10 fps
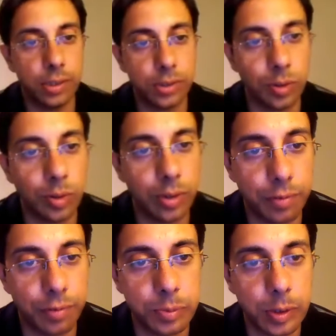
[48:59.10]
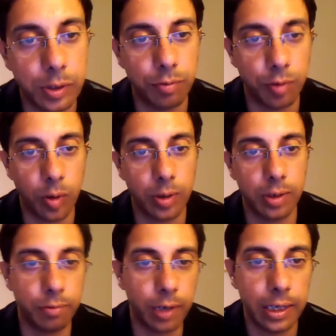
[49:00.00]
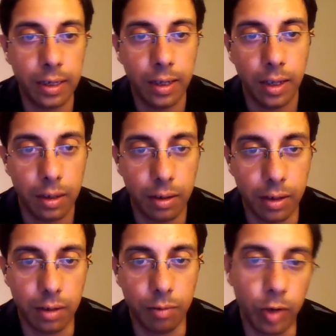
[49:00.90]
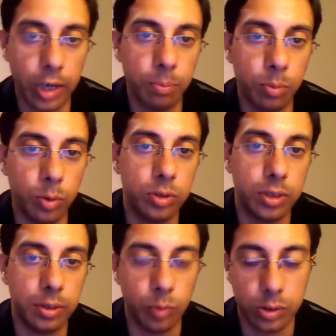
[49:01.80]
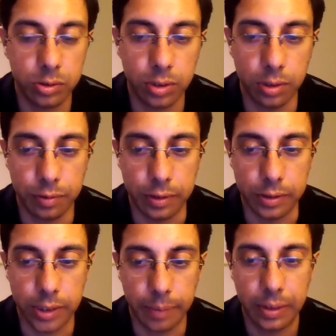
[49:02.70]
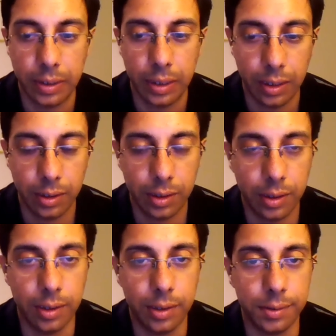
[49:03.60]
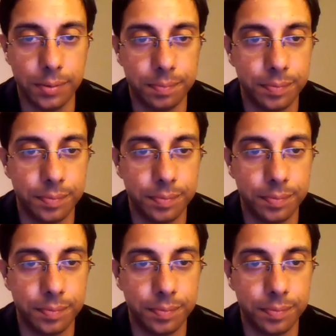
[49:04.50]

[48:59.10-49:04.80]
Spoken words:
is no difference between for and while, why both, and what is the difference? I mean, um,